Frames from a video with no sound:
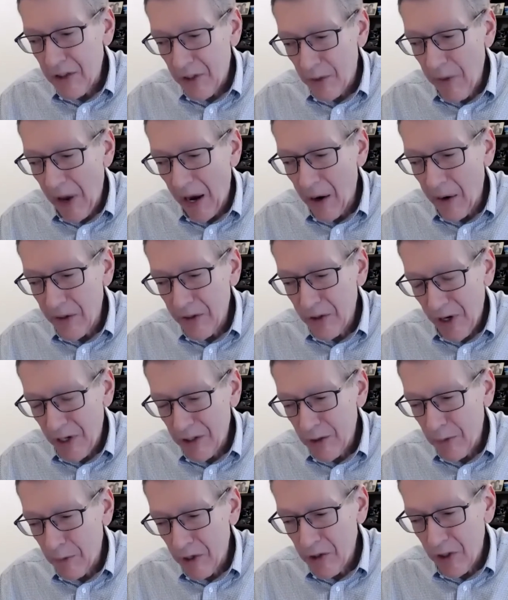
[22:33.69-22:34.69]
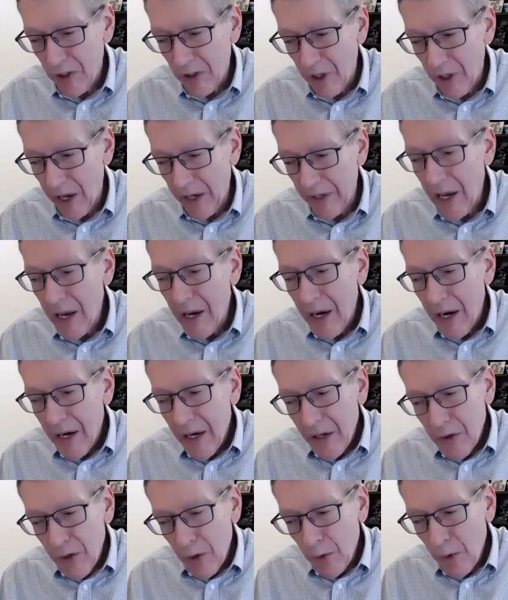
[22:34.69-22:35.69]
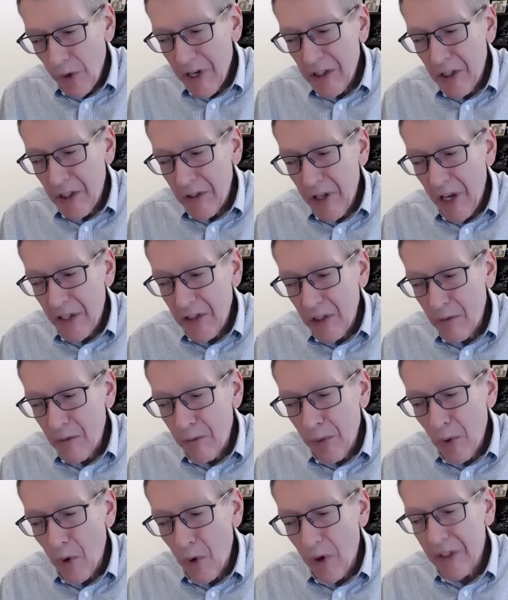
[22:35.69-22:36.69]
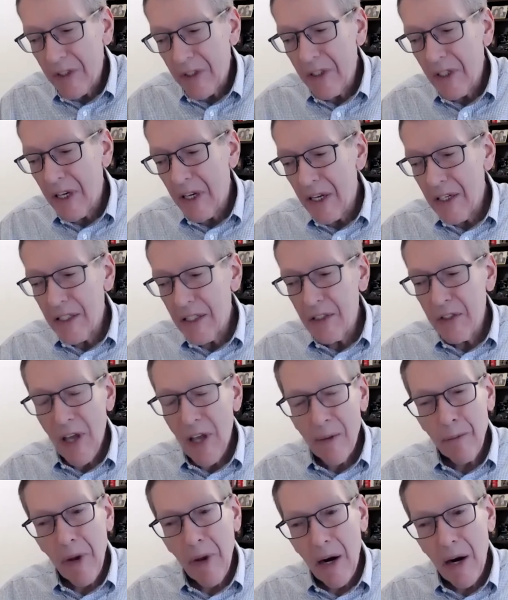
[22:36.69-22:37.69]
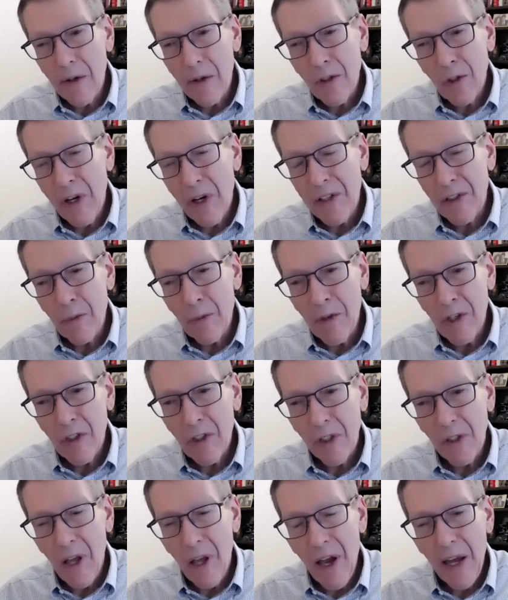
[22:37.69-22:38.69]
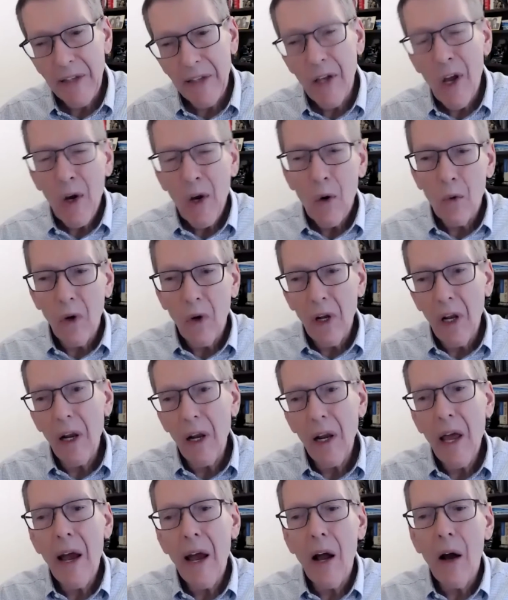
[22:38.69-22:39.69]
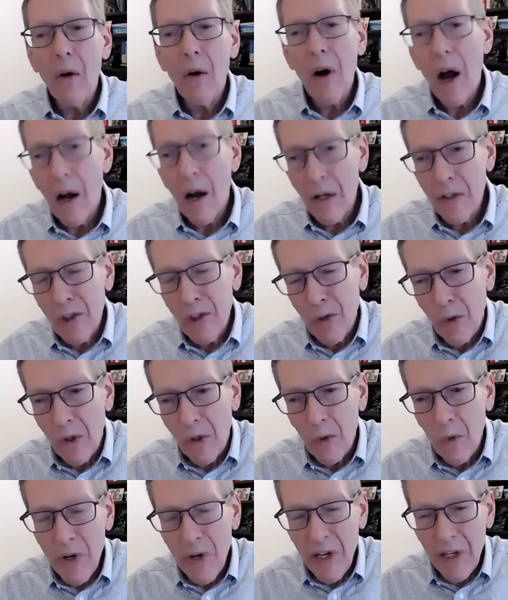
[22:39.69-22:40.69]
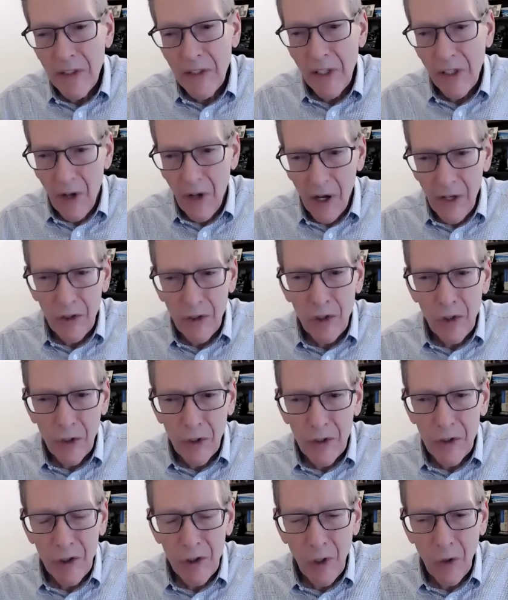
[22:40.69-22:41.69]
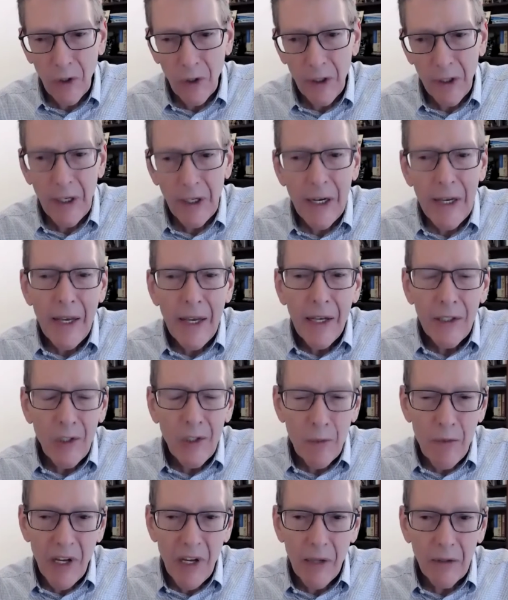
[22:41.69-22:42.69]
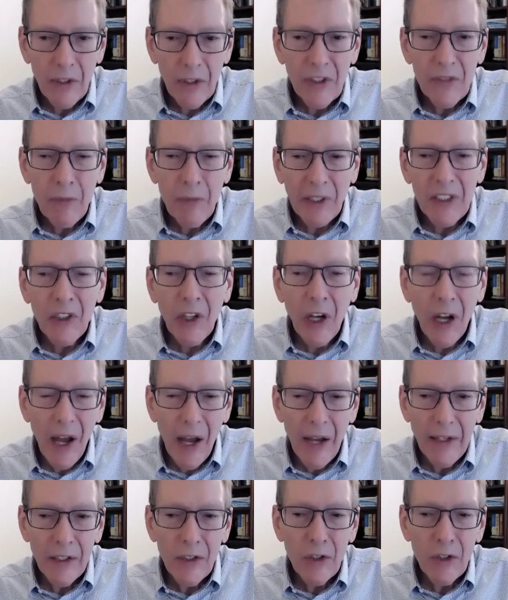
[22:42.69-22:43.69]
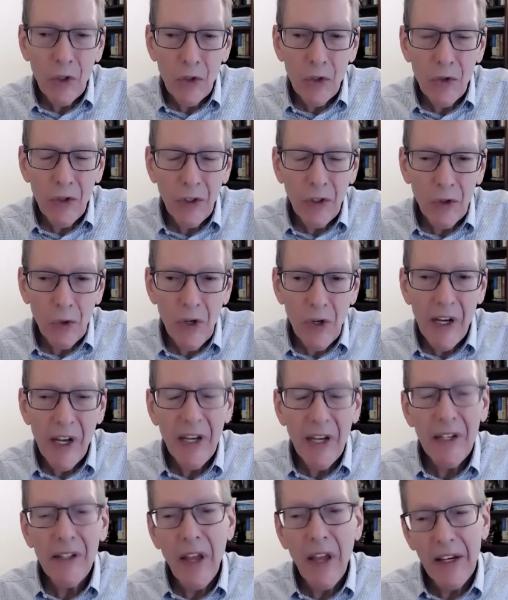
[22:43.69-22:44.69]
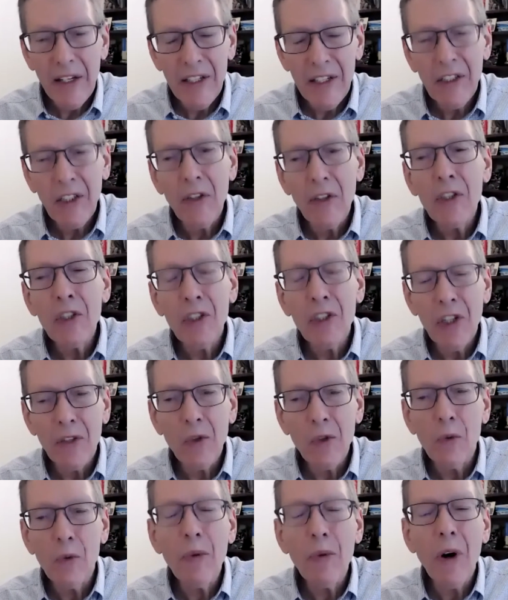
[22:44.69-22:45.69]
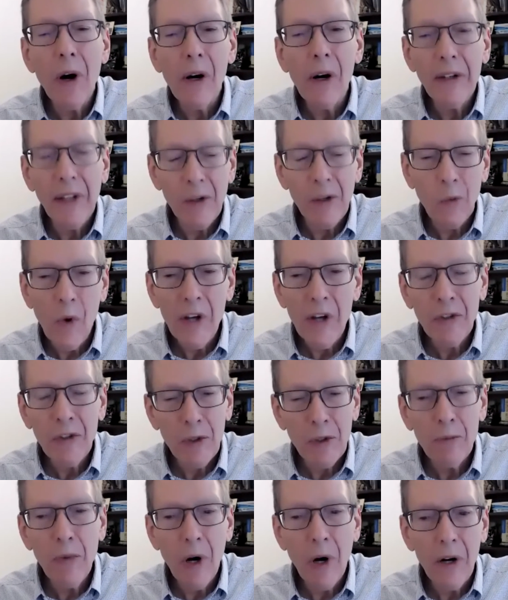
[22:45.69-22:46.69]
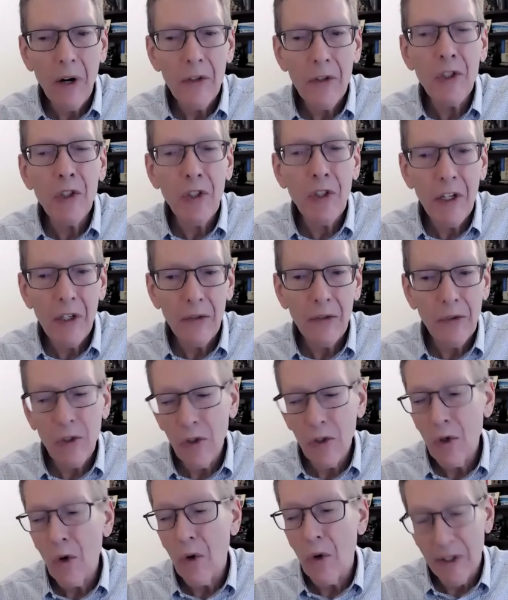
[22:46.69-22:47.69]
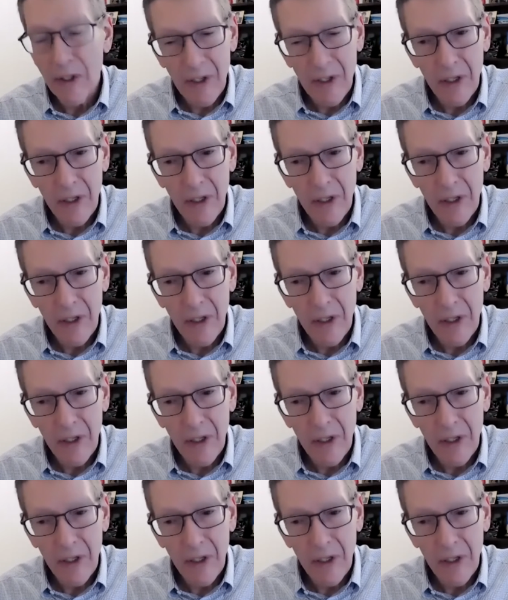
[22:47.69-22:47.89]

The power transmission line. The reason that's important is that power transmission line will allow onshore wind and onshore solar to be able to be tied into the grid that is in the central part and western part of the state of New York.